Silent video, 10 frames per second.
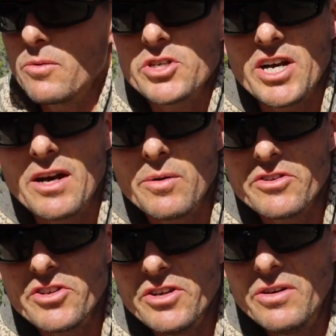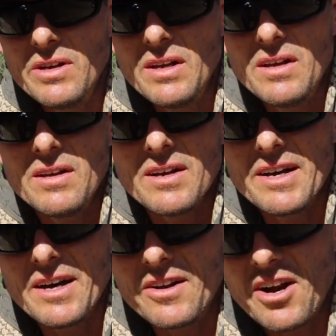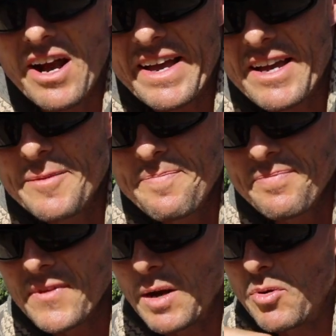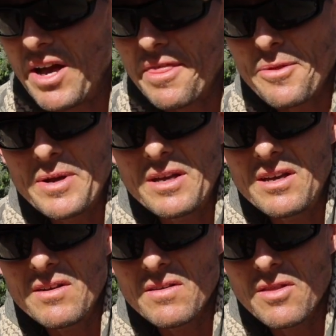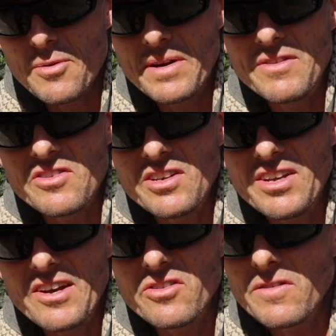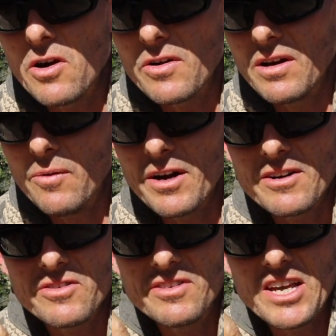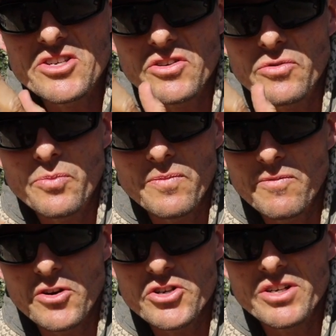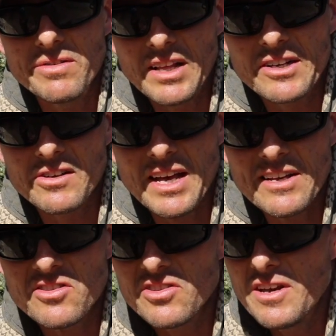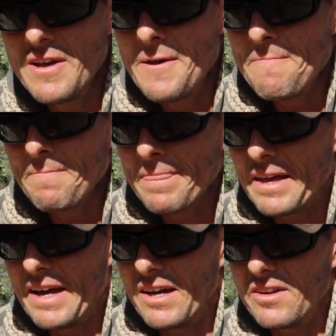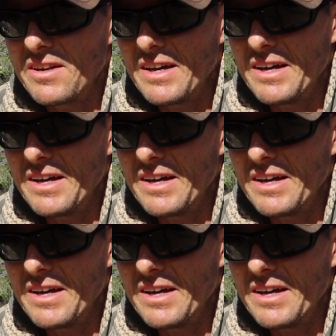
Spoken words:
which I always do, on our hike, I brought three of these containers of coconut water. It's nature's version of electrolytes. And